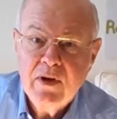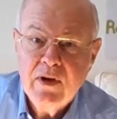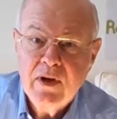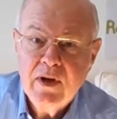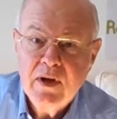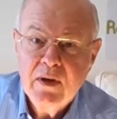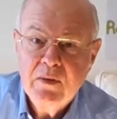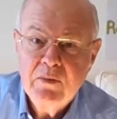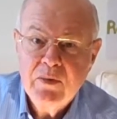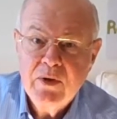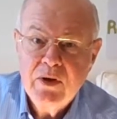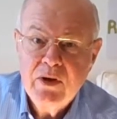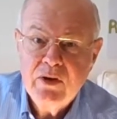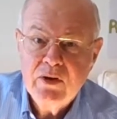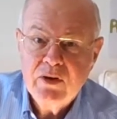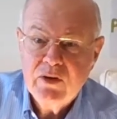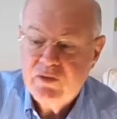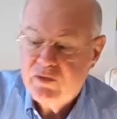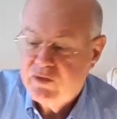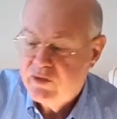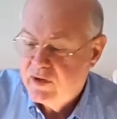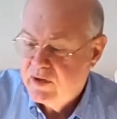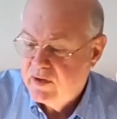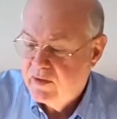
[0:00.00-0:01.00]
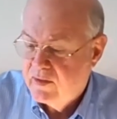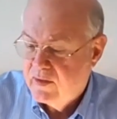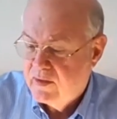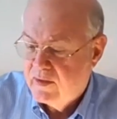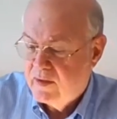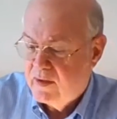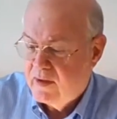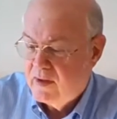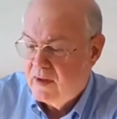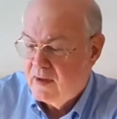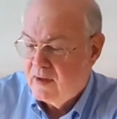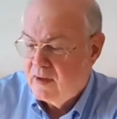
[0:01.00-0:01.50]
to dim and you can see
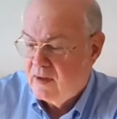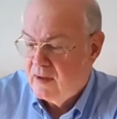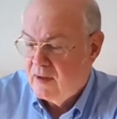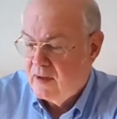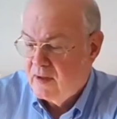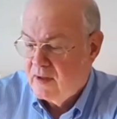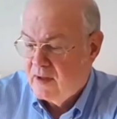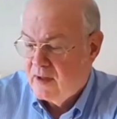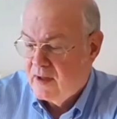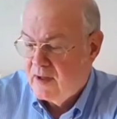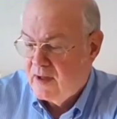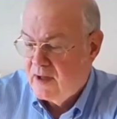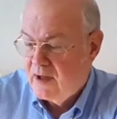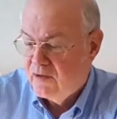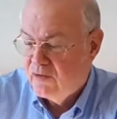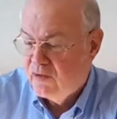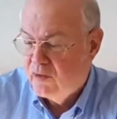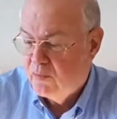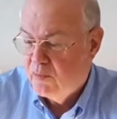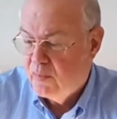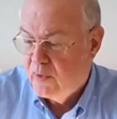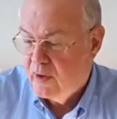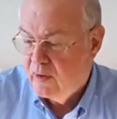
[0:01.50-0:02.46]
that the incandescent